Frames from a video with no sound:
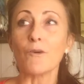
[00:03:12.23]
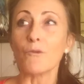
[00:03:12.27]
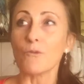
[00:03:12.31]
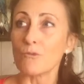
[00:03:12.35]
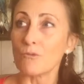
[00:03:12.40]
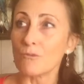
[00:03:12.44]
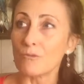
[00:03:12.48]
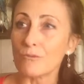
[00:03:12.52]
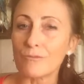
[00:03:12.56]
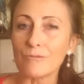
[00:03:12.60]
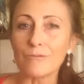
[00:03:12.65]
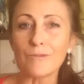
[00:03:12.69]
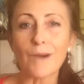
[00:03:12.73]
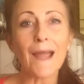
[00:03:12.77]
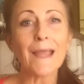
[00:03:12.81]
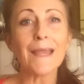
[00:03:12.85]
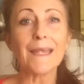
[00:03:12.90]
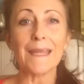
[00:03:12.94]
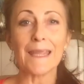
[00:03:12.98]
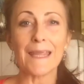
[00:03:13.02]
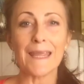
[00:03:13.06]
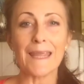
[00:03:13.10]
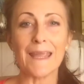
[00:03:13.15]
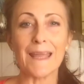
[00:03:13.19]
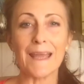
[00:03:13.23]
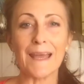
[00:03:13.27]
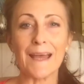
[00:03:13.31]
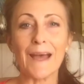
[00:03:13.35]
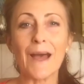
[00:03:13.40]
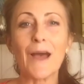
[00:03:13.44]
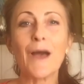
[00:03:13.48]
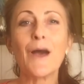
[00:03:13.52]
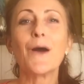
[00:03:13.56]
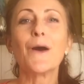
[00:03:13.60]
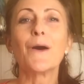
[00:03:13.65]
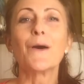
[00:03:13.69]
right here,
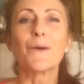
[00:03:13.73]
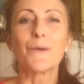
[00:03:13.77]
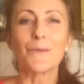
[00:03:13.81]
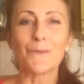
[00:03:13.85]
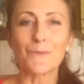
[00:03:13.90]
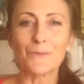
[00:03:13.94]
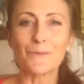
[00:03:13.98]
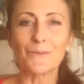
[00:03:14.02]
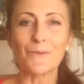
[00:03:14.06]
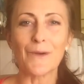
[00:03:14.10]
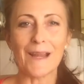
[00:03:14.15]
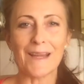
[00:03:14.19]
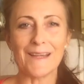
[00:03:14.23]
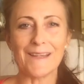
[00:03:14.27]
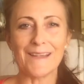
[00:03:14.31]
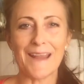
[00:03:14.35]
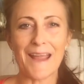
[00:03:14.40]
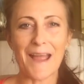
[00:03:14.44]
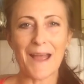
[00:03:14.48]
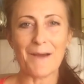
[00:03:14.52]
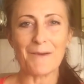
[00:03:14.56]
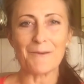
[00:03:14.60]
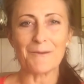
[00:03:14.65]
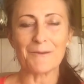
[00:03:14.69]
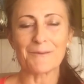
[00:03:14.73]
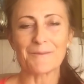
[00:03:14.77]
right now.